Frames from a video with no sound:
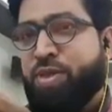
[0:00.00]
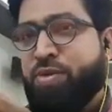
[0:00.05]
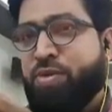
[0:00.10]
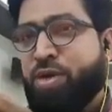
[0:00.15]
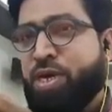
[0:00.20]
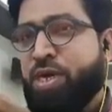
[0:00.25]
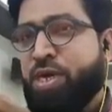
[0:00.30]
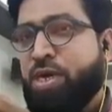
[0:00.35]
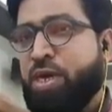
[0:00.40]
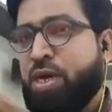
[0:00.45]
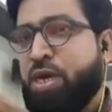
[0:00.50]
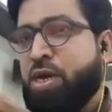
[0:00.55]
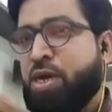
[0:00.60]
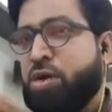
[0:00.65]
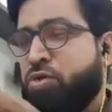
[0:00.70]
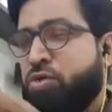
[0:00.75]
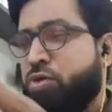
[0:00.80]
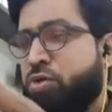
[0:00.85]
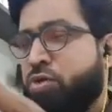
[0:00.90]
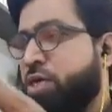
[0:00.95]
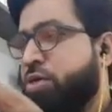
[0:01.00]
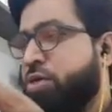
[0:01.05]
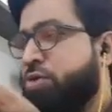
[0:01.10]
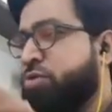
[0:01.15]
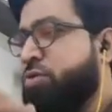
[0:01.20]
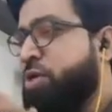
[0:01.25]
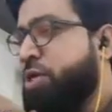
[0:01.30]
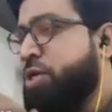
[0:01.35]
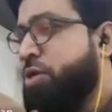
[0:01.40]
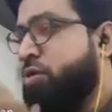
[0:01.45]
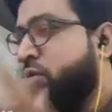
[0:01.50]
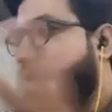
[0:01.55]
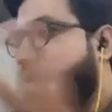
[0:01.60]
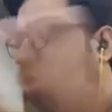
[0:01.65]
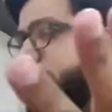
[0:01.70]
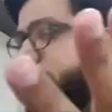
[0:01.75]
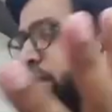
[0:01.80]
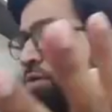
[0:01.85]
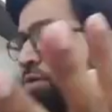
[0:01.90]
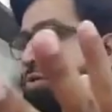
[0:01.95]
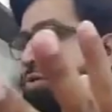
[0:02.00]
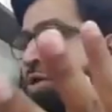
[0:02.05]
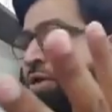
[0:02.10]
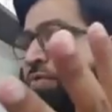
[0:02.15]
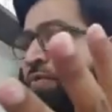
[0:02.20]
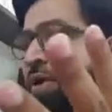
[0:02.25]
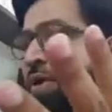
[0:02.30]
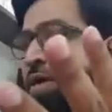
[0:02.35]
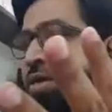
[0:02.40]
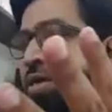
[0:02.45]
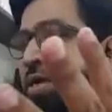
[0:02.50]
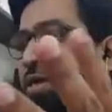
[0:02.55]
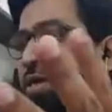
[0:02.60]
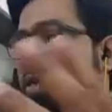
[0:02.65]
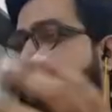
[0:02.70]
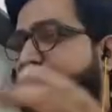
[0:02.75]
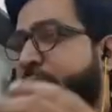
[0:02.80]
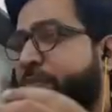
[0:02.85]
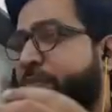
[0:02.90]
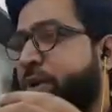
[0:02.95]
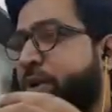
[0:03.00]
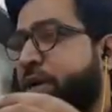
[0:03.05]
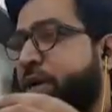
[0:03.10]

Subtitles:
Okay. So here you need not have to define that type.